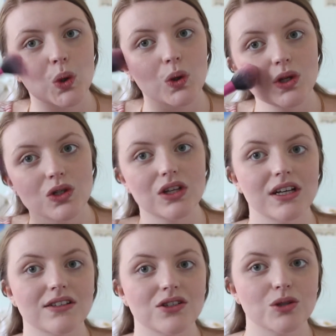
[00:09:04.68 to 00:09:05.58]
So this is, I
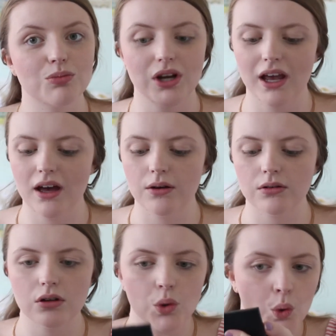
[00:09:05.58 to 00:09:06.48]
guess, is just bringing
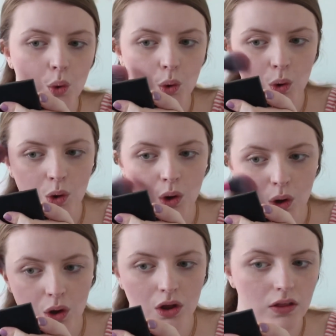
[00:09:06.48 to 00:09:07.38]
out
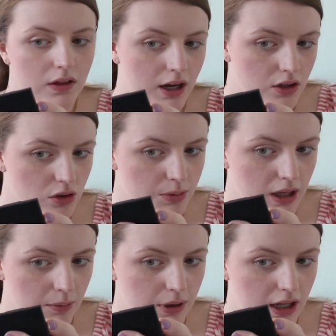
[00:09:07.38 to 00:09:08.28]
the natural
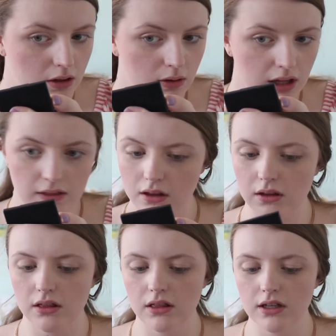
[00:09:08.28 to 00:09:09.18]
pink. But I do like
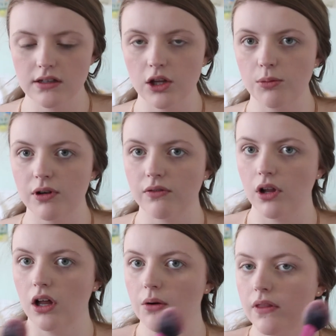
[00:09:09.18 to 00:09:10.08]
there's a little bit of
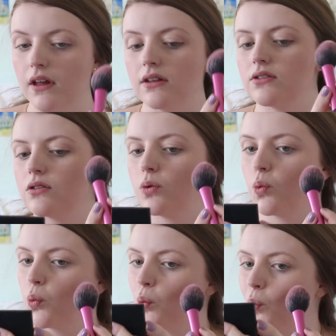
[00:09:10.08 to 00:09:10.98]
glow in this,
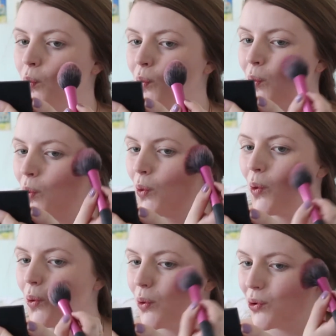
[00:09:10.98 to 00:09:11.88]

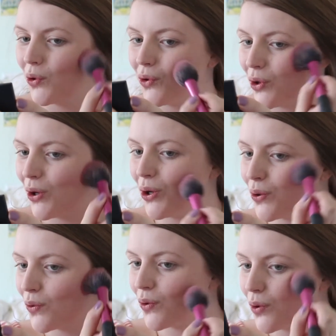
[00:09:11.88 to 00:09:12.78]
which is
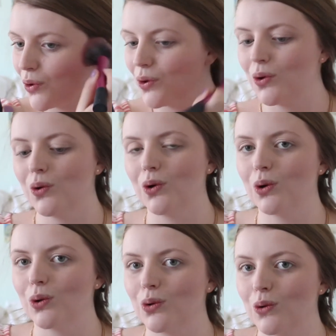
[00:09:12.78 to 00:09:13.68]
nice.
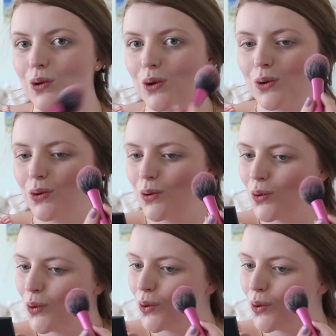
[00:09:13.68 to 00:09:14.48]
Nice and nice.